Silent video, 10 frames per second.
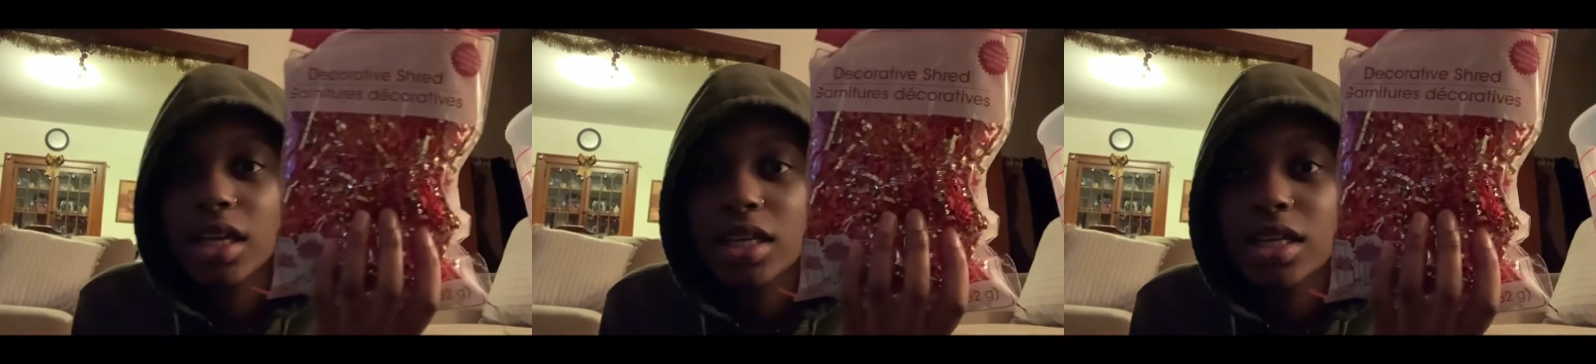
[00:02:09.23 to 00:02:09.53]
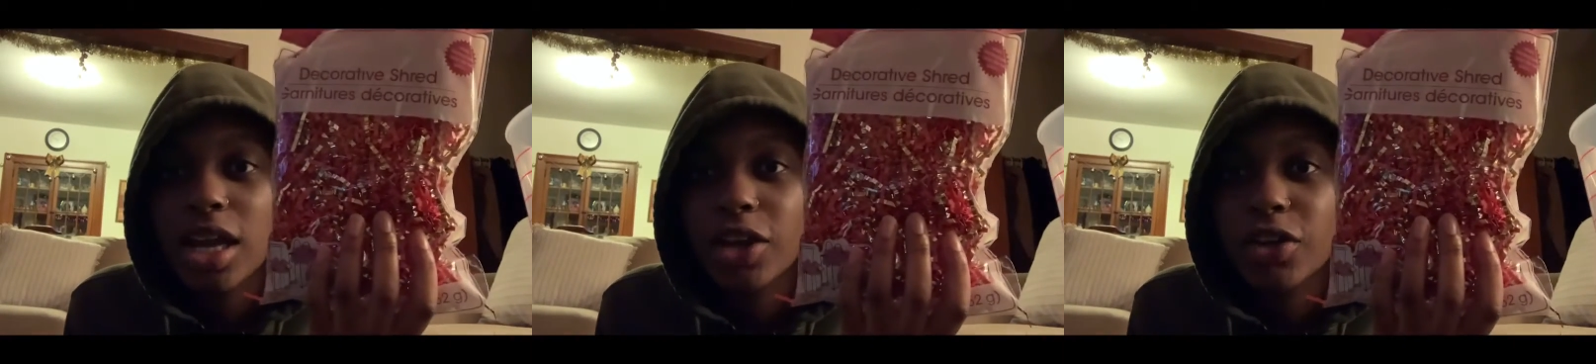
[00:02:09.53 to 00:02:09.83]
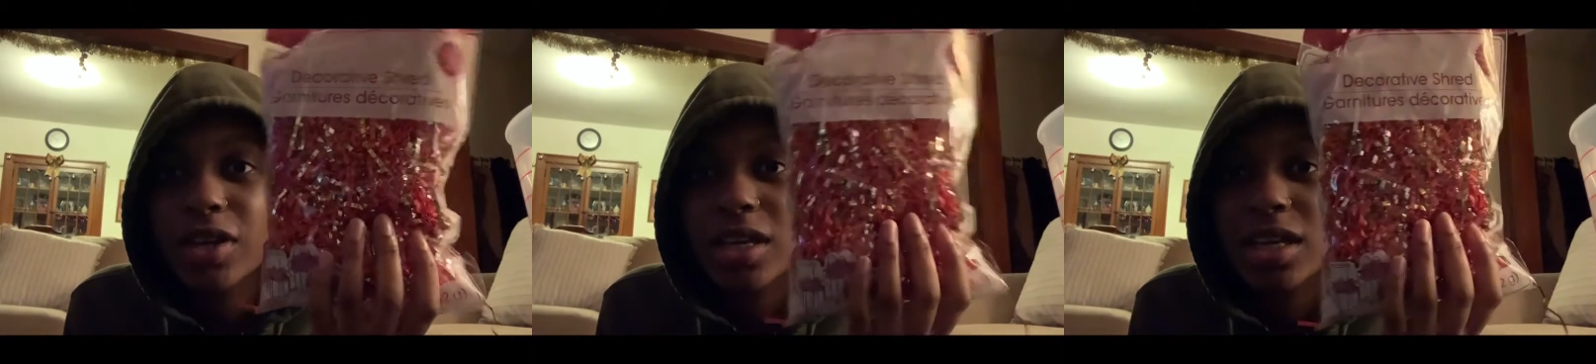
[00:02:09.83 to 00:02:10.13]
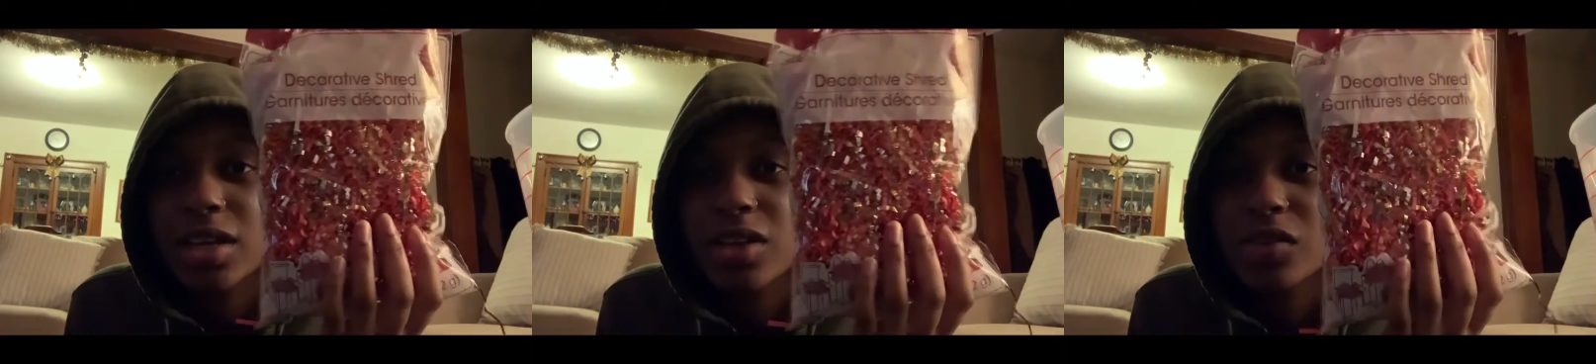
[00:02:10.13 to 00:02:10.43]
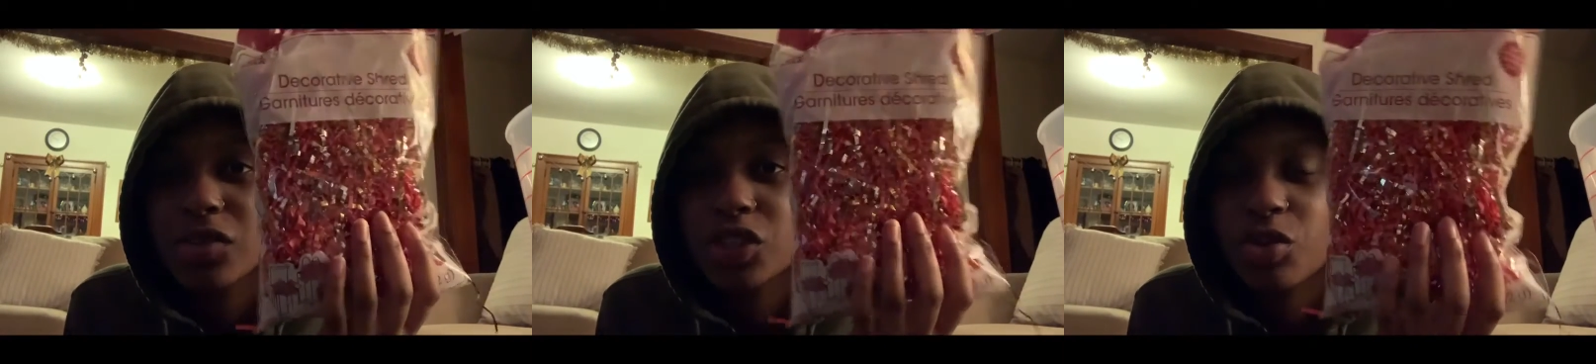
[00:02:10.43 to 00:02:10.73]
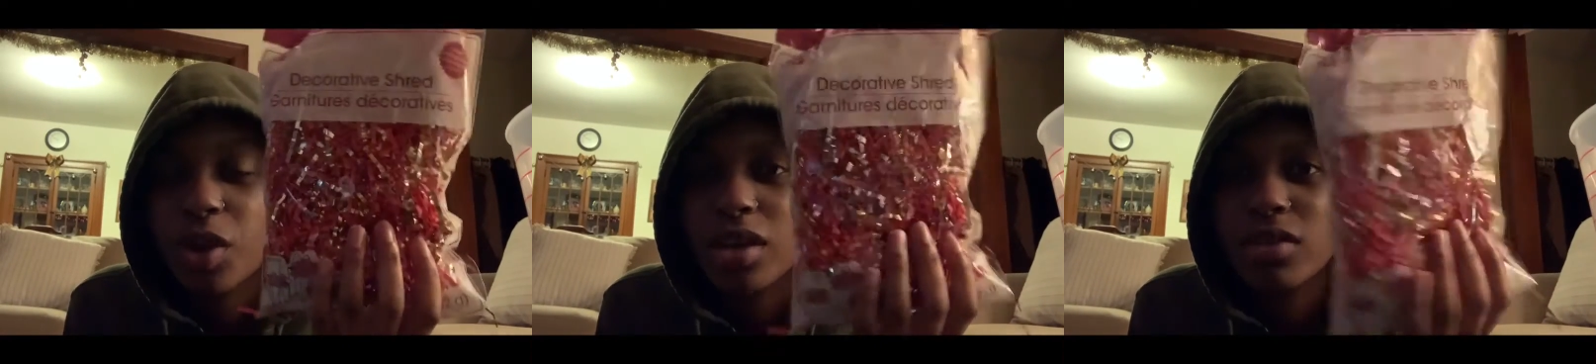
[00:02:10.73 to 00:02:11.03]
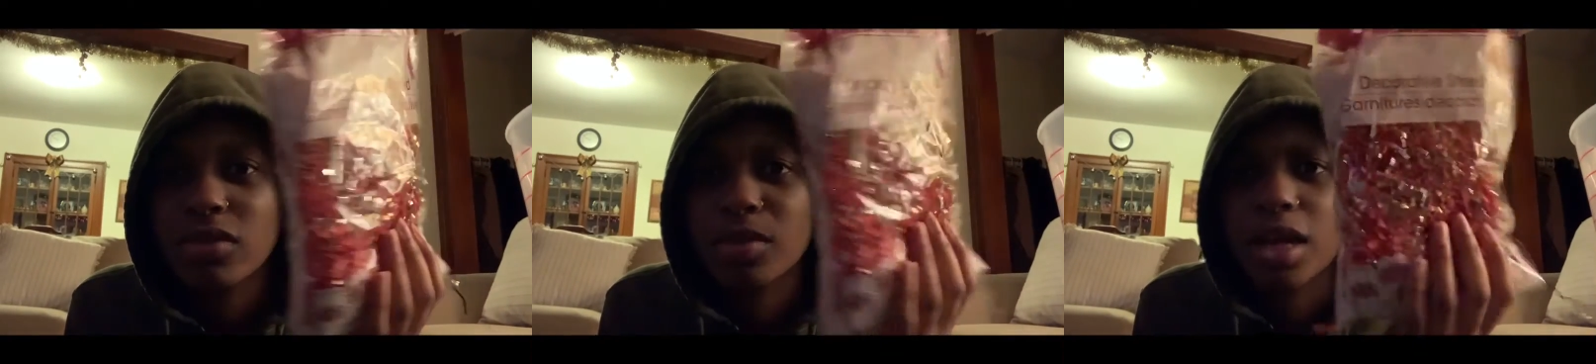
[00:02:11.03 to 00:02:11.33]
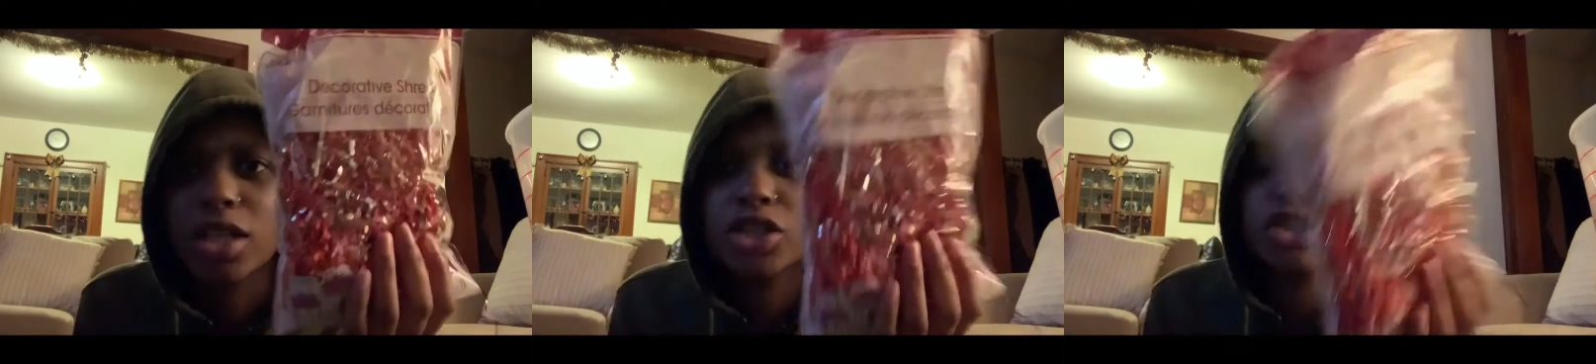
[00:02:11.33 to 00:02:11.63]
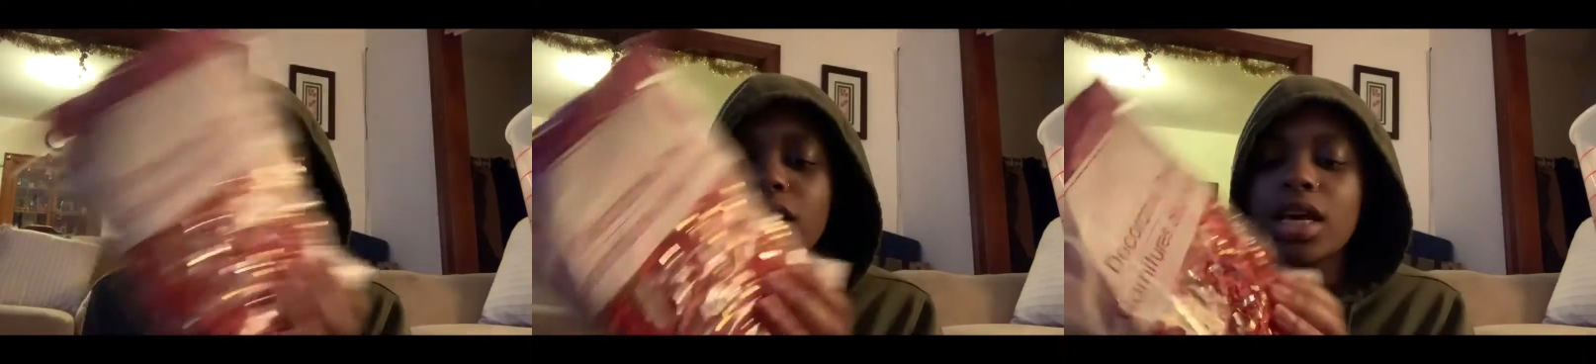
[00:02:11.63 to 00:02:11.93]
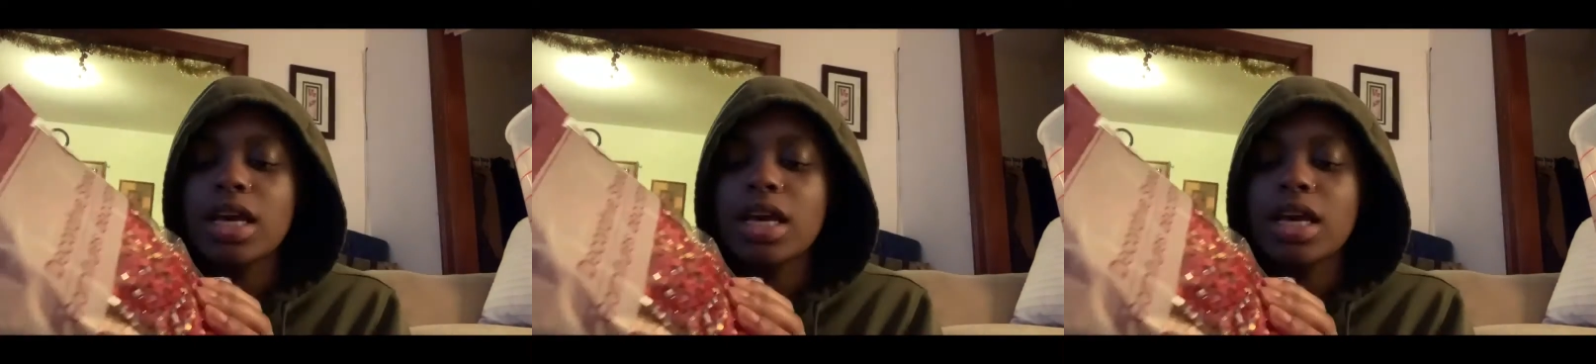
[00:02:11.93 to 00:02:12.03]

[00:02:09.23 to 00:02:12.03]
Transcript: decorative shred from Dollar Tree